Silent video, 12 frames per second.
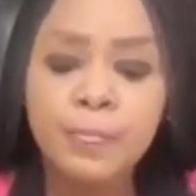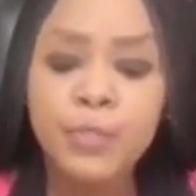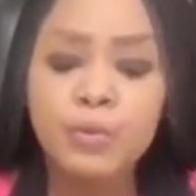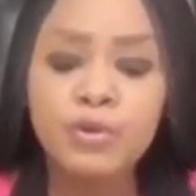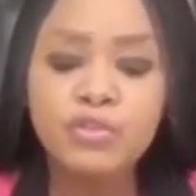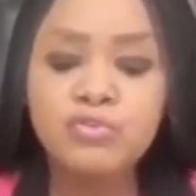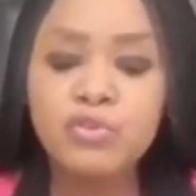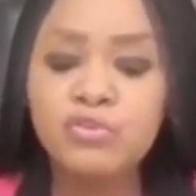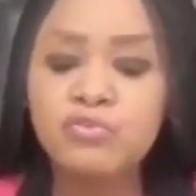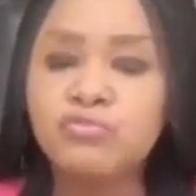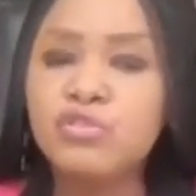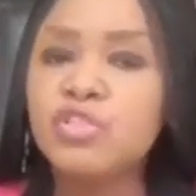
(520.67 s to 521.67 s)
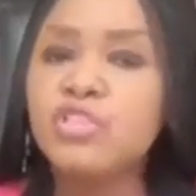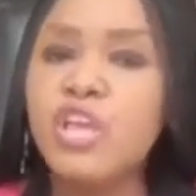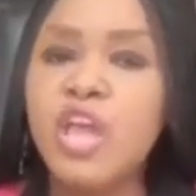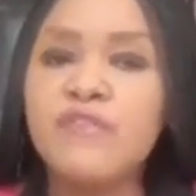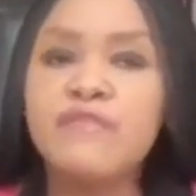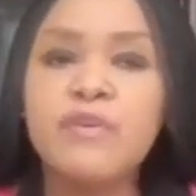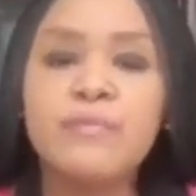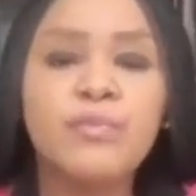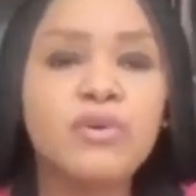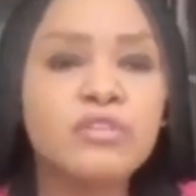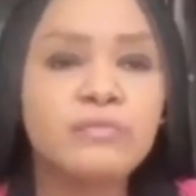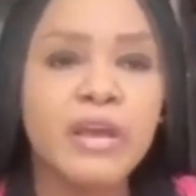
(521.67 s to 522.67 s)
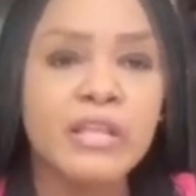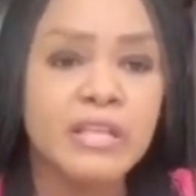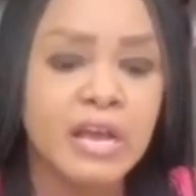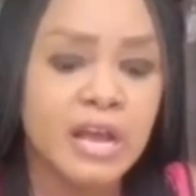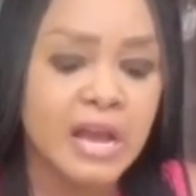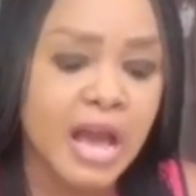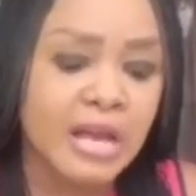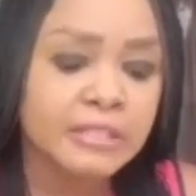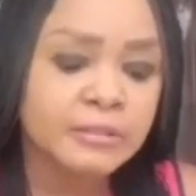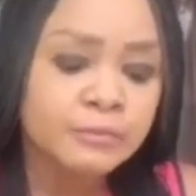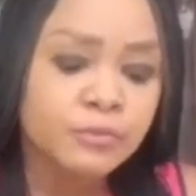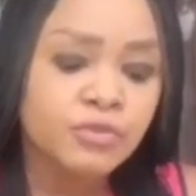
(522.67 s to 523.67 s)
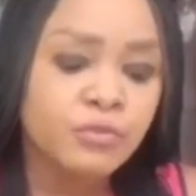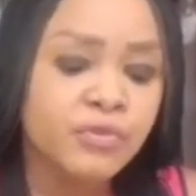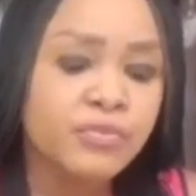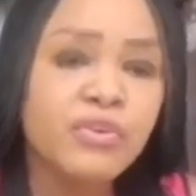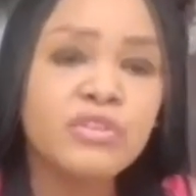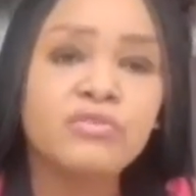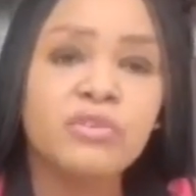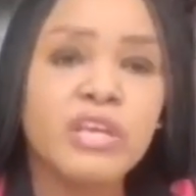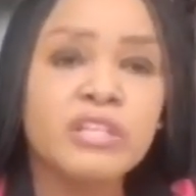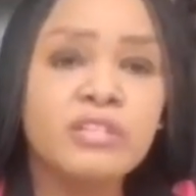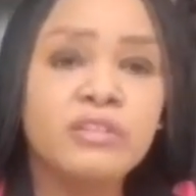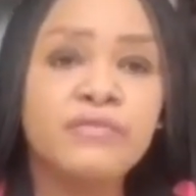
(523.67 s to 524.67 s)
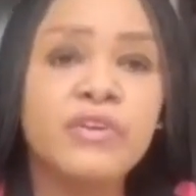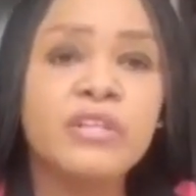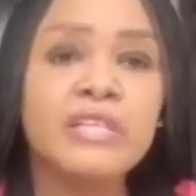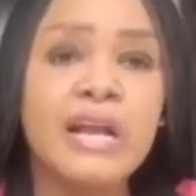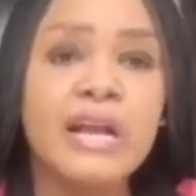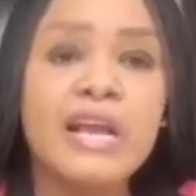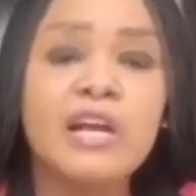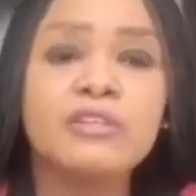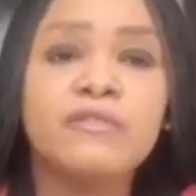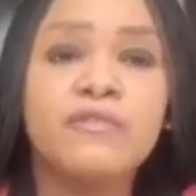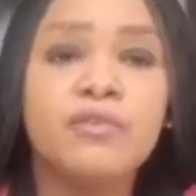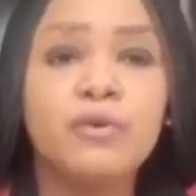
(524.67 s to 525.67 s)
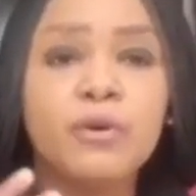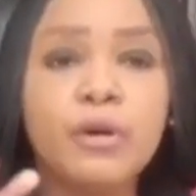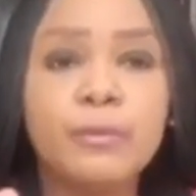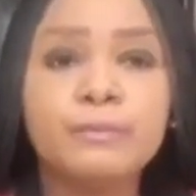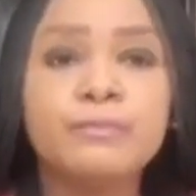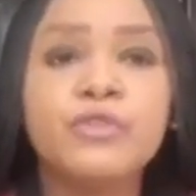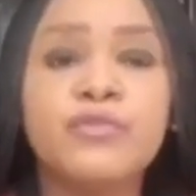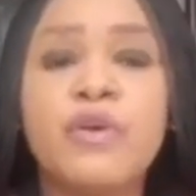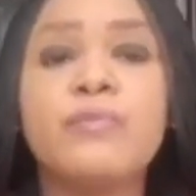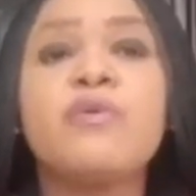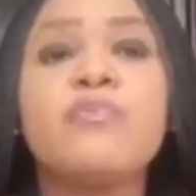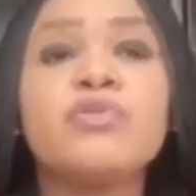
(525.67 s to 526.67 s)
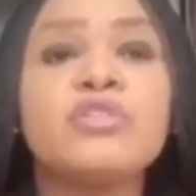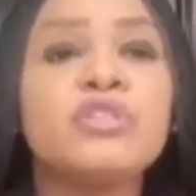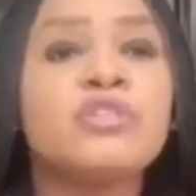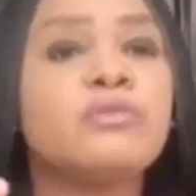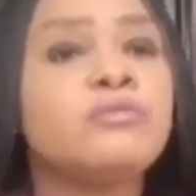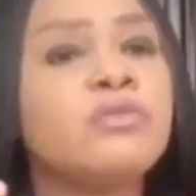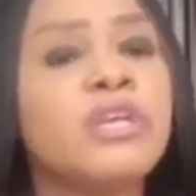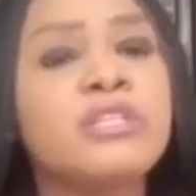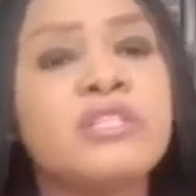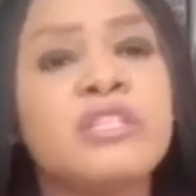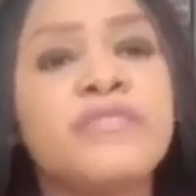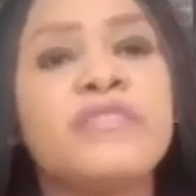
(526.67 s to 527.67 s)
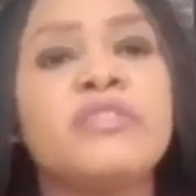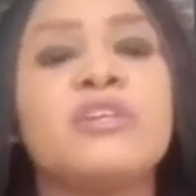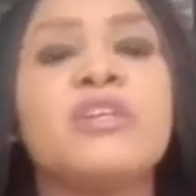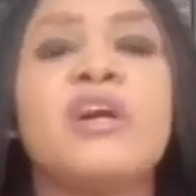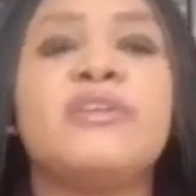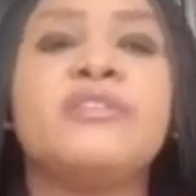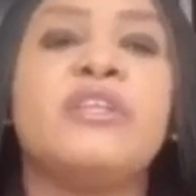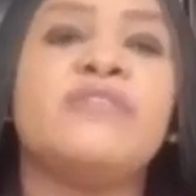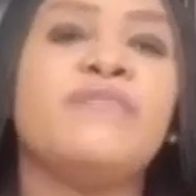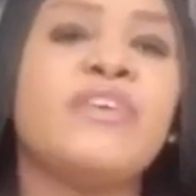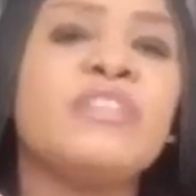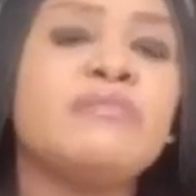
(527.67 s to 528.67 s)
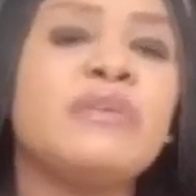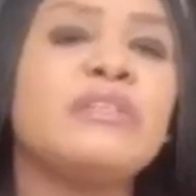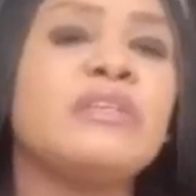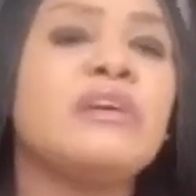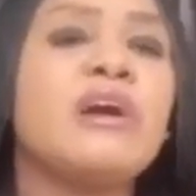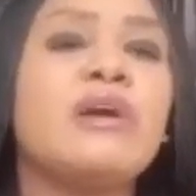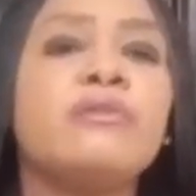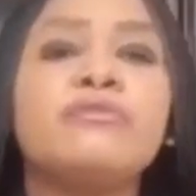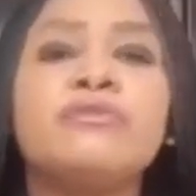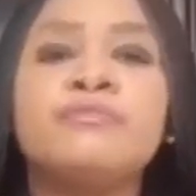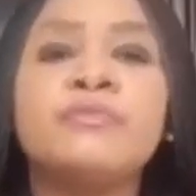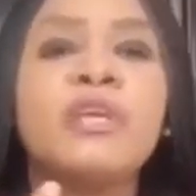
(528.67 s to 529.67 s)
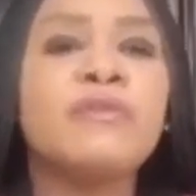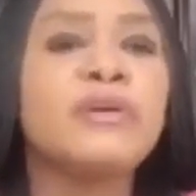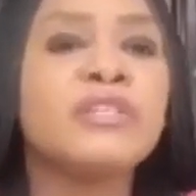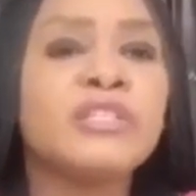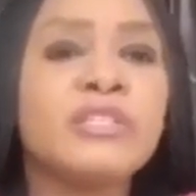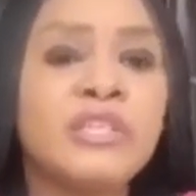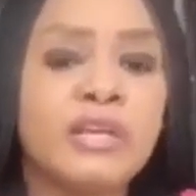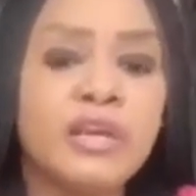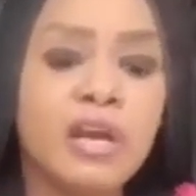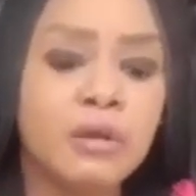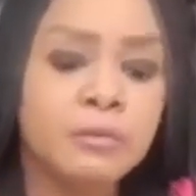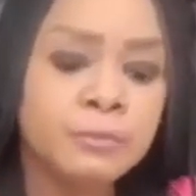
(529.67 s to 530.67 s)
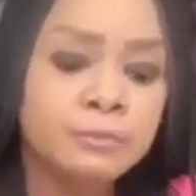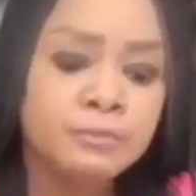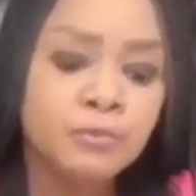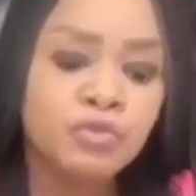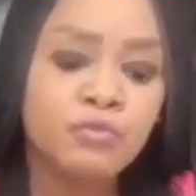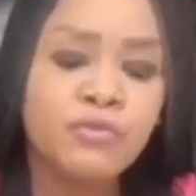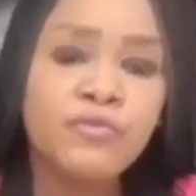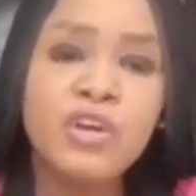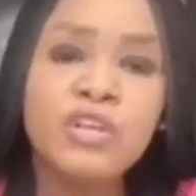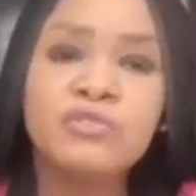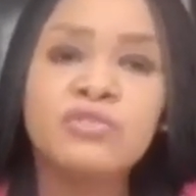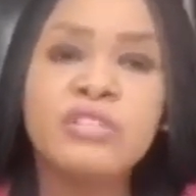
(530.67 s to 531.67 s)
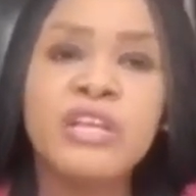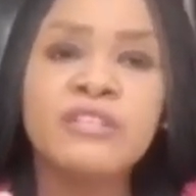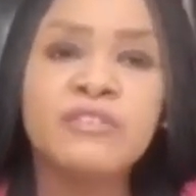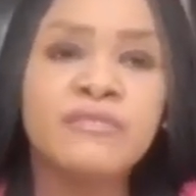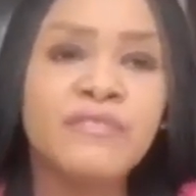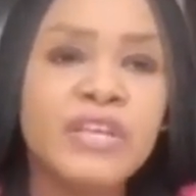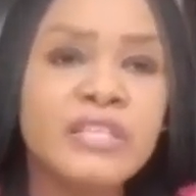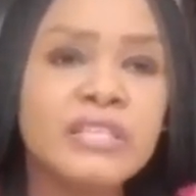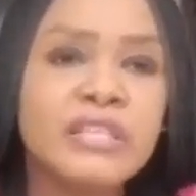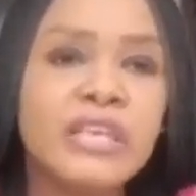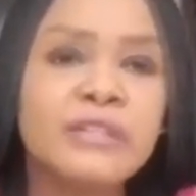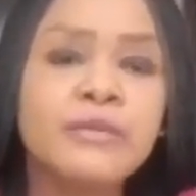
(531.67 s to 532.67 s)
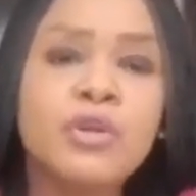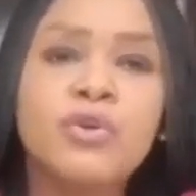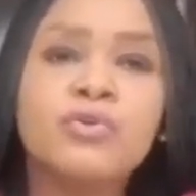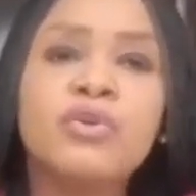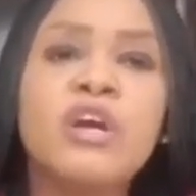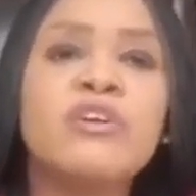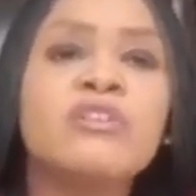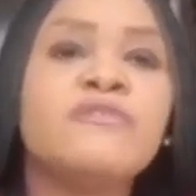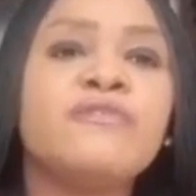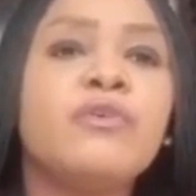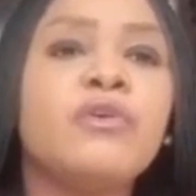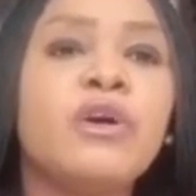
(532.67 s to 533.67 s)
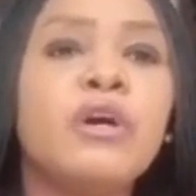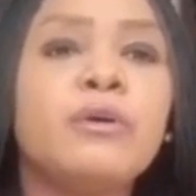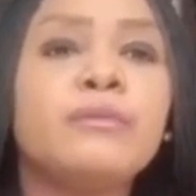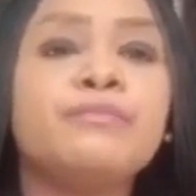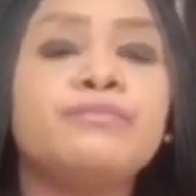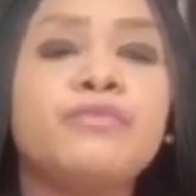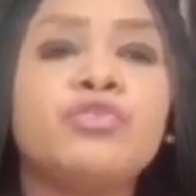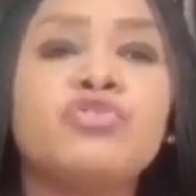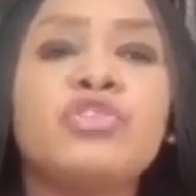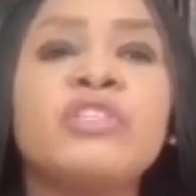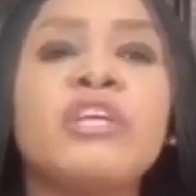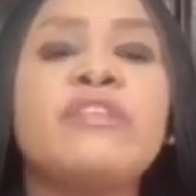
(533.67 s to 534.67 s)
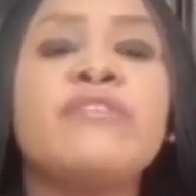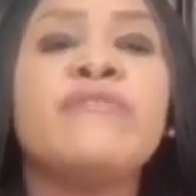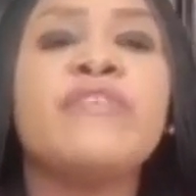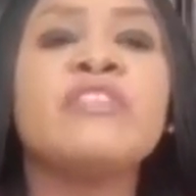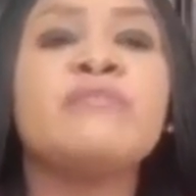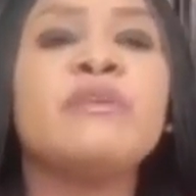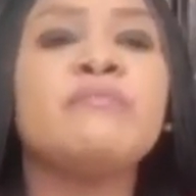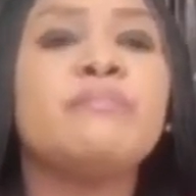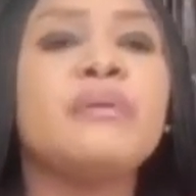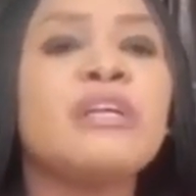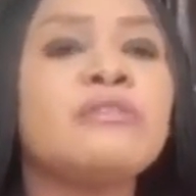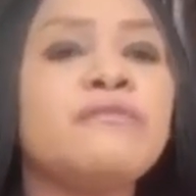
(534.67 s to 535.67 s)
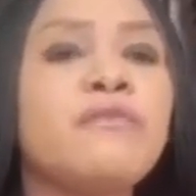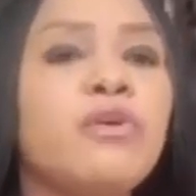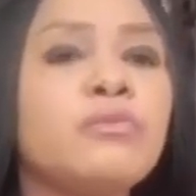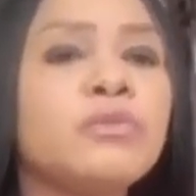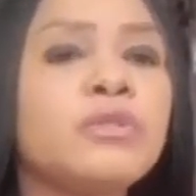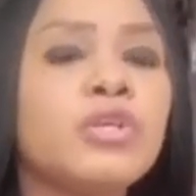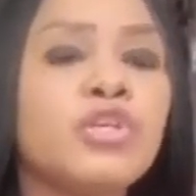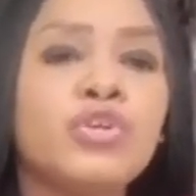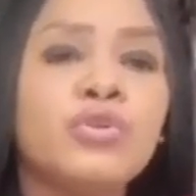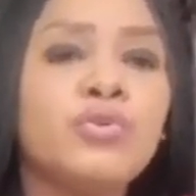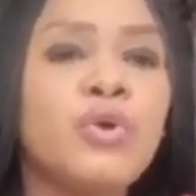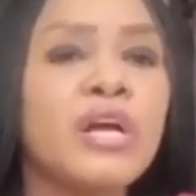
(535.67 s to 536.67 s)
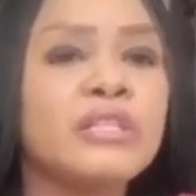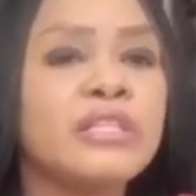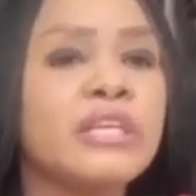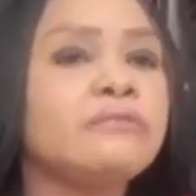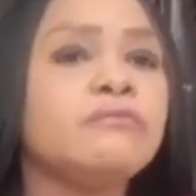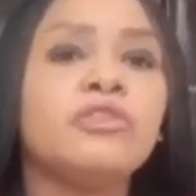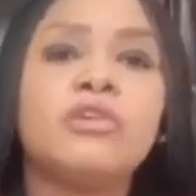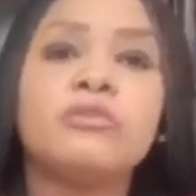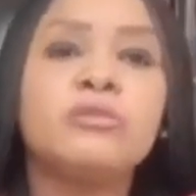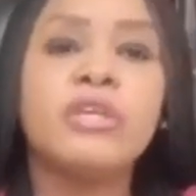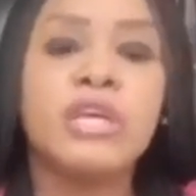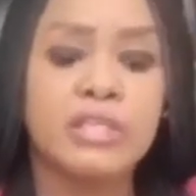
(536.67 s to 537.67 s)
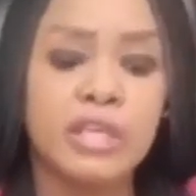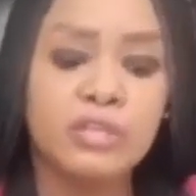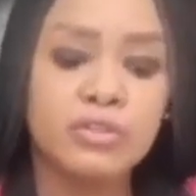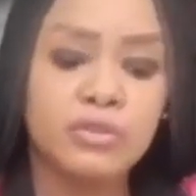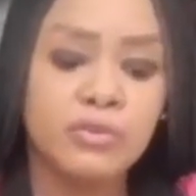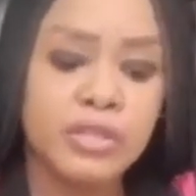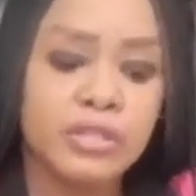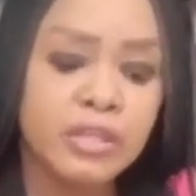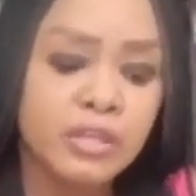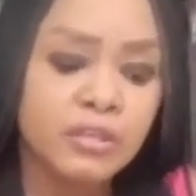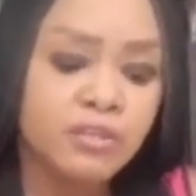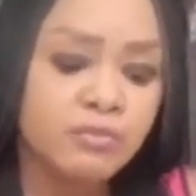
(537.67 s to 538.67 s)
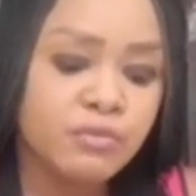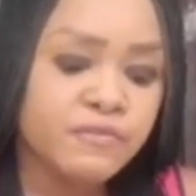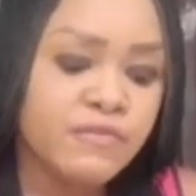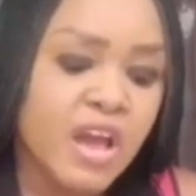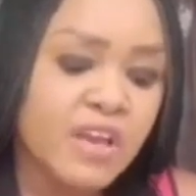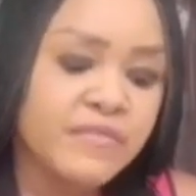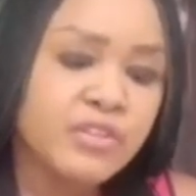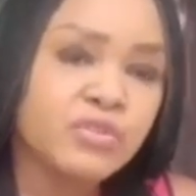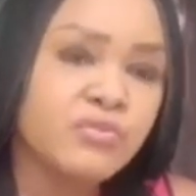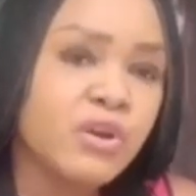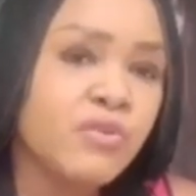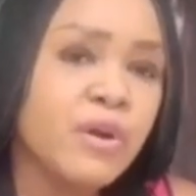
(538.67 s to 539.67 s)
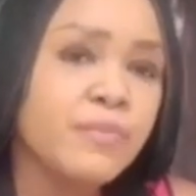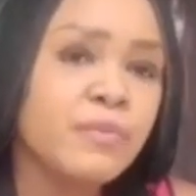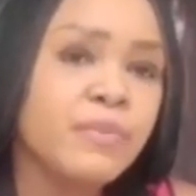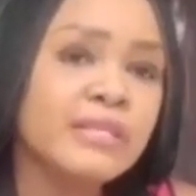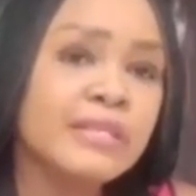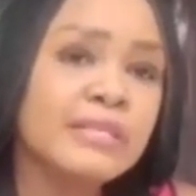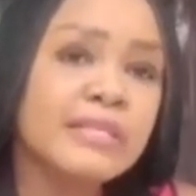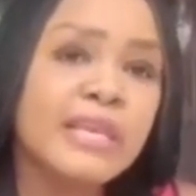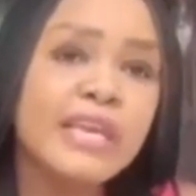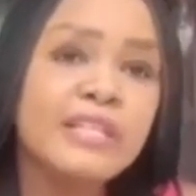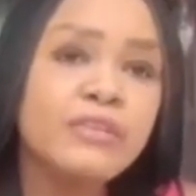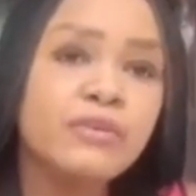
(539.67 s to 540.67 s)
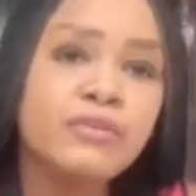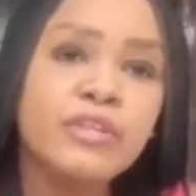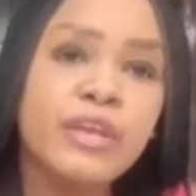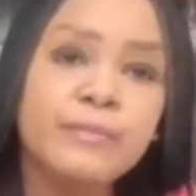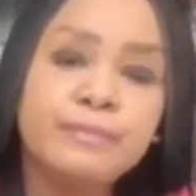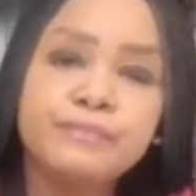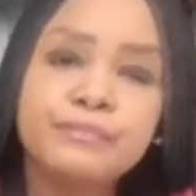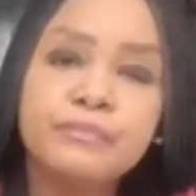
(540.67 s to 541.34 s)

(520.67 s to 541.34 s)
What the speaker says: Number 2 is to ditch every impulse buying act. Number 3 is to get different accounts for different purposes. Get a savings account, an investment account, emergency account. Number 4 is to start investing. Look around for trusted investment platforms, you know, and then just get into it. Number 5 is to acquire properties in your name,